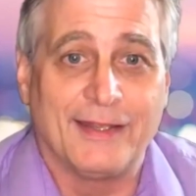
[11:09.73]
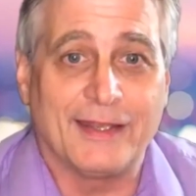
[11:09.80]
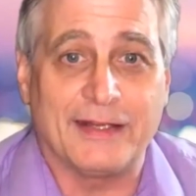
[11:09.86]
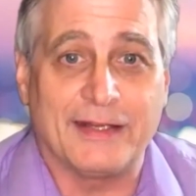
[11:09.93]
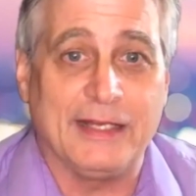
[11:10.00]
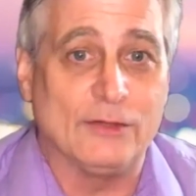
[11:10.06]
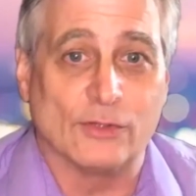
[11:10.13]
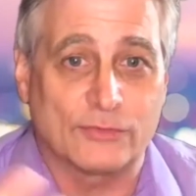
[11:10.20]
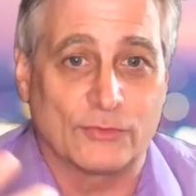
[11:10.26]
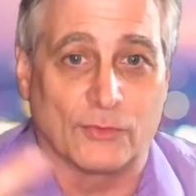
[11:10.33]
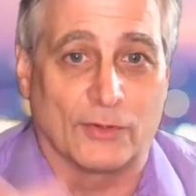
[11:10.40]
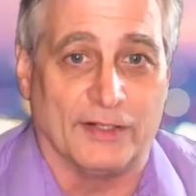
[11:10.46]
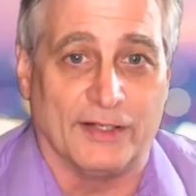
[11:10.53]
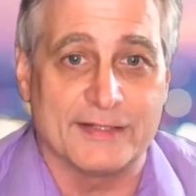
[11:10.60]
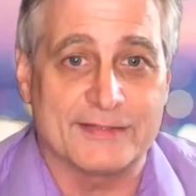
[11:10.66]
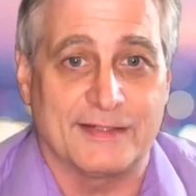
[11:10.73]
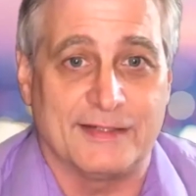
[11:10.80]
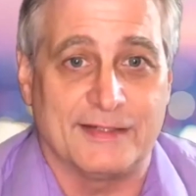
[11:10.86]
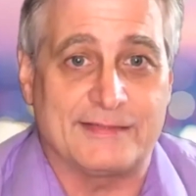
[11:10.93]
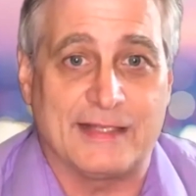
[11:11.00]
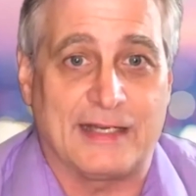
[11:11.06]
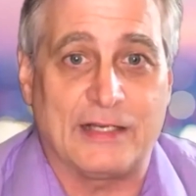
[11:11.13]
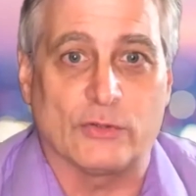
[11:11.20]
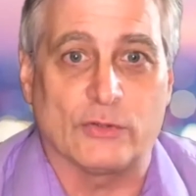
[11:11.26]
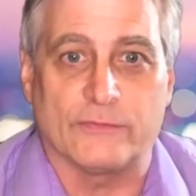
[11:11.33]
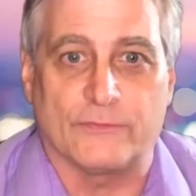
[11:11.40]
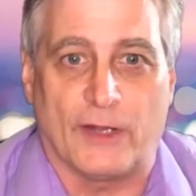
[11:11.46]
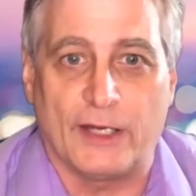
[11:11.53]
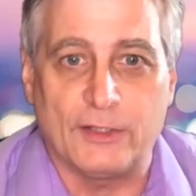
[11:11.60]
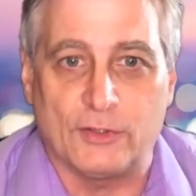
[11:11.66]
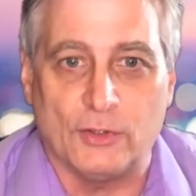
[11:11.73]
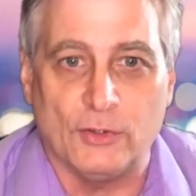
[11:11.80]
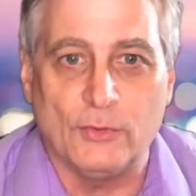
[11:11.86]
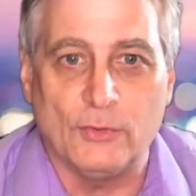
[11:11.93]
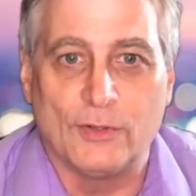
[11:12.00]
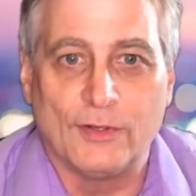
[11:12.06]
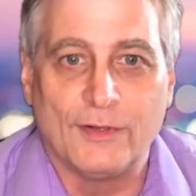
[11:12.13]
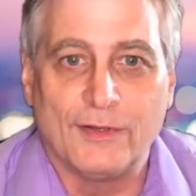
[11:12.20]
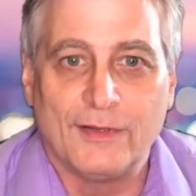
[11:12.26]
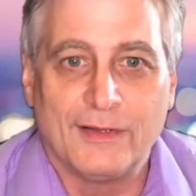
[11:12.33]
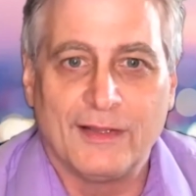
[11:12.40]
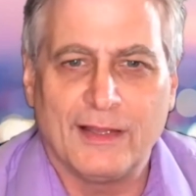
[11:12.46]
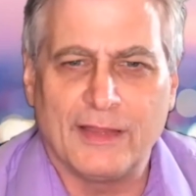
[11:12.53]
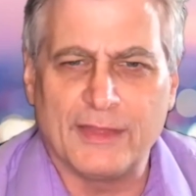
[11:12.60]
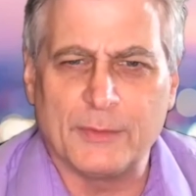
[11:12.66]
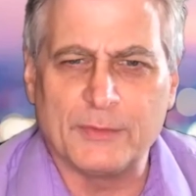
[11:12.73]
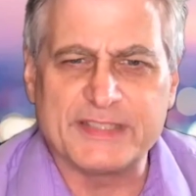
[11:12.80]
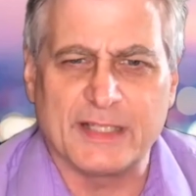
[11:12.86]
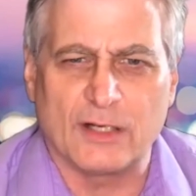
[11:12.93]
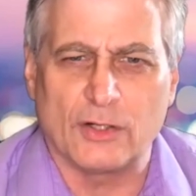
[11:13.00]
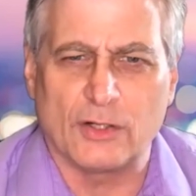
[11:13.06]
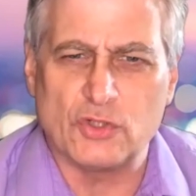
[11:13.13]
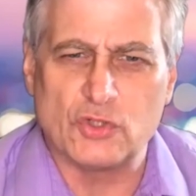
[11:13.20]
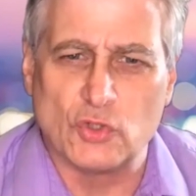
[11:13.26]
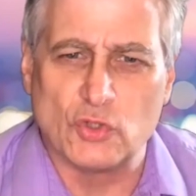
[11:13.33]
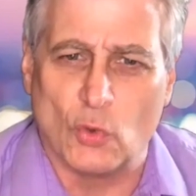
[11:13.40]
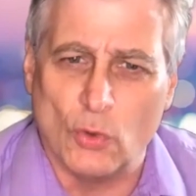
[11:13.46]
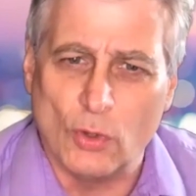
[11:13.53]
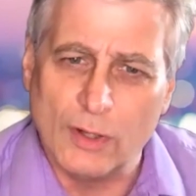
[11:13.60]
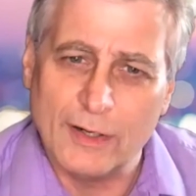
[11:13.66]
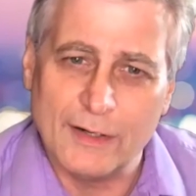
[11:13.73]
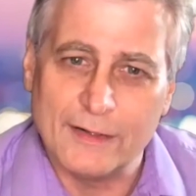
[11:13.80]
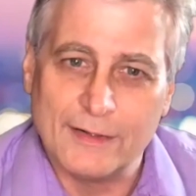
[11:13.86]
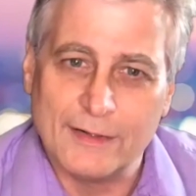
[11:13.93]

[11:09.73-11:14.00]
and he looked through the list and he said he couldn't find you. And then we said, are you sure?